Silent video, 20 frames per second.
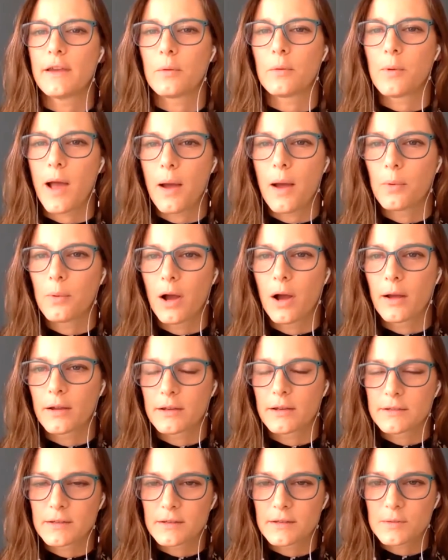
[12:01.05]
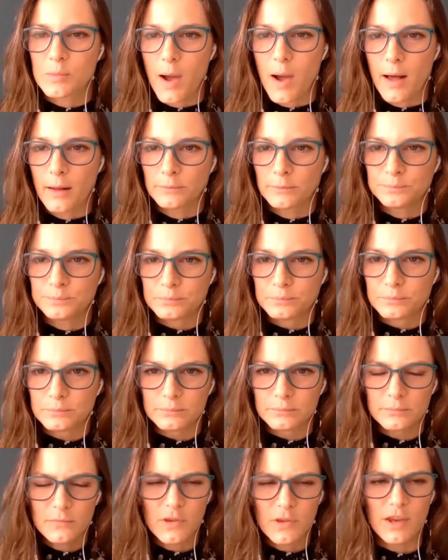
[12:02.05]
aware workers as well.
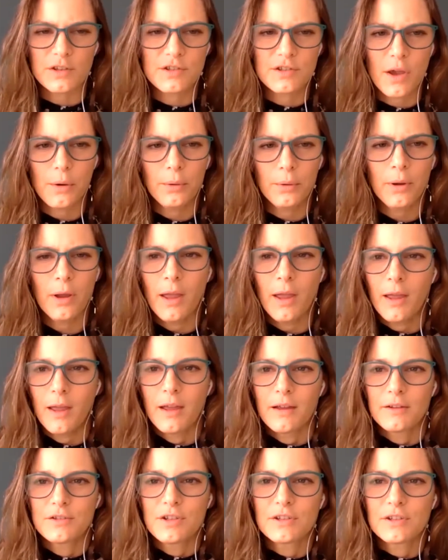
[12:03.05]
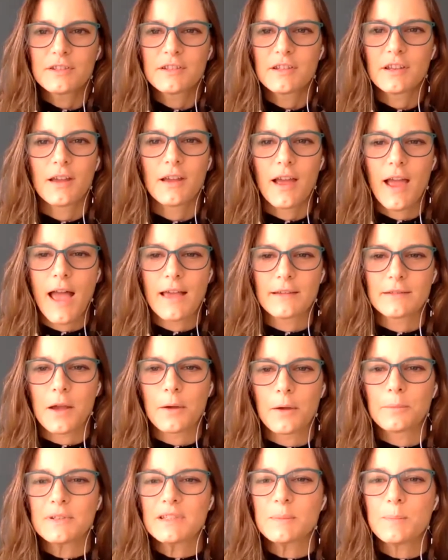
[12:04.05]
So just as
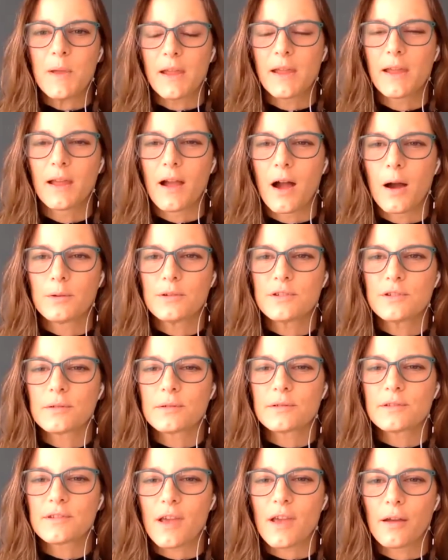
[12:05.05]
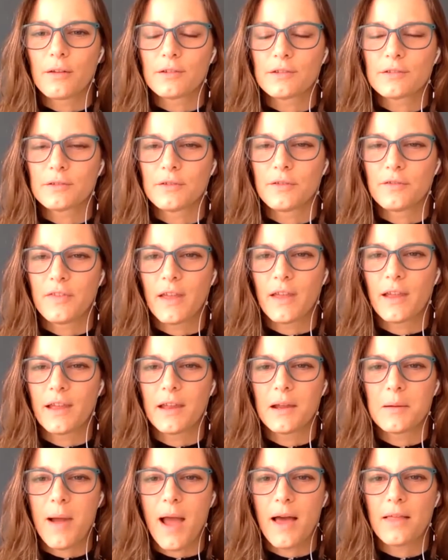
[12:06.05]
I was speaking, I was also sort of
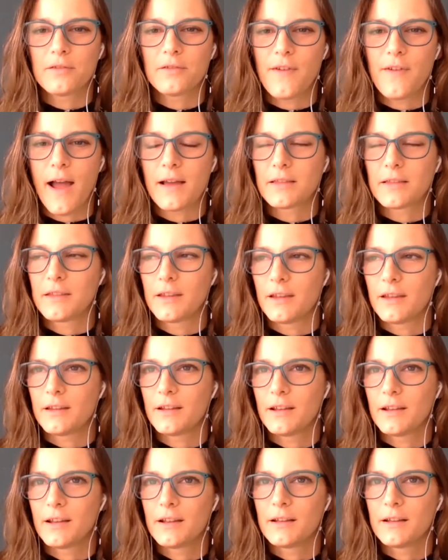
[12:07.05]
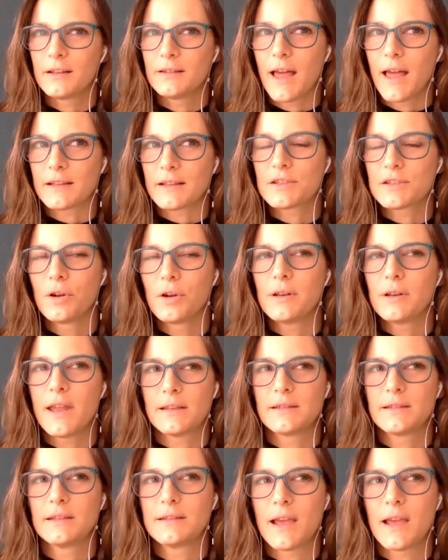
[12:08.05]
thinking about the fact that that's not
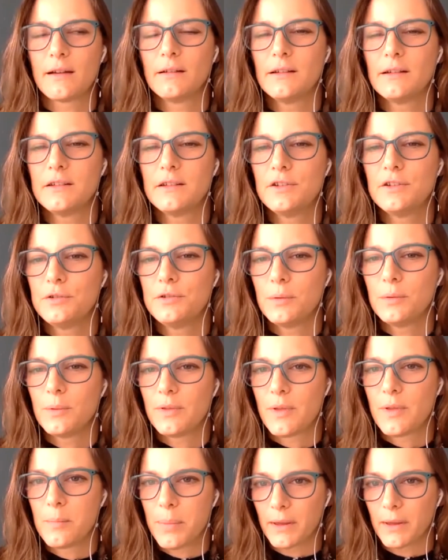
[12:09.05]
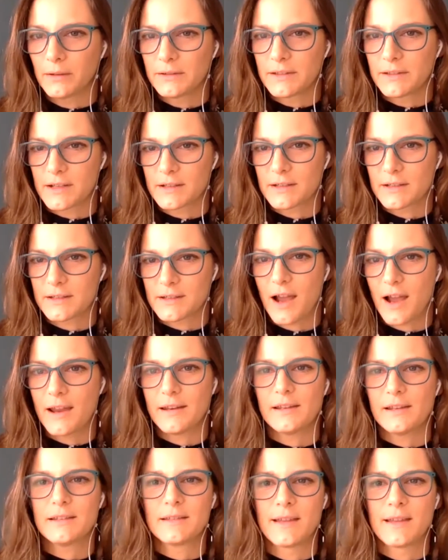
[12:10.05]
necessarily to do with the building
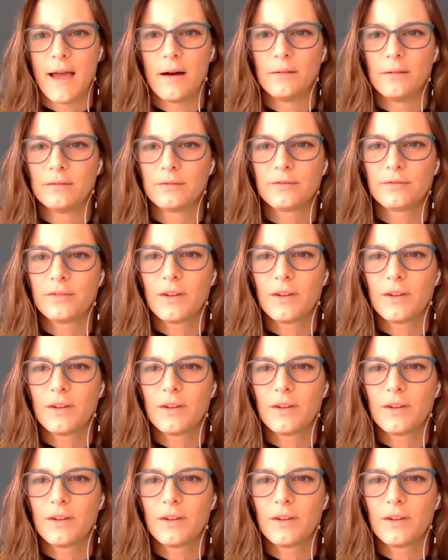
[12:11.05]
design itself.